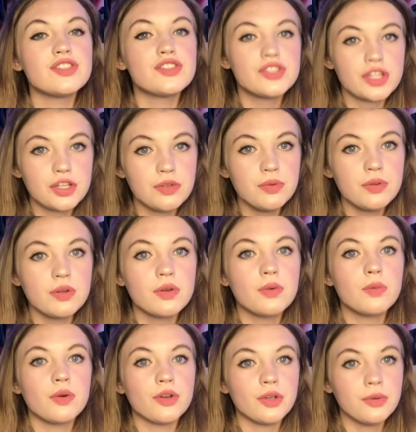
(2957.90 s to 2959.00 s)
do
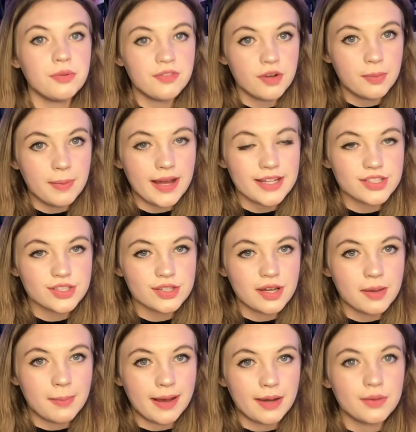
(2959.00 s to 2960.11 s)
what you feel
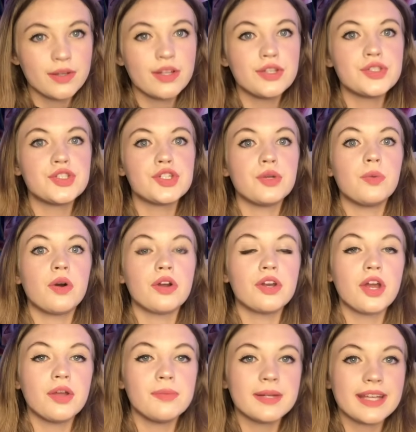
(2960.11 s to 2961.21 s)
passionate about. Do what
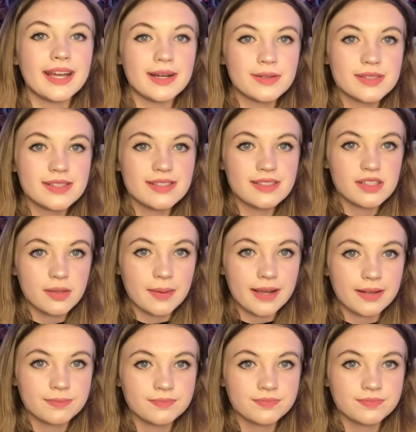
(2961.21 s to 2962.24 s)
nobody else is doing.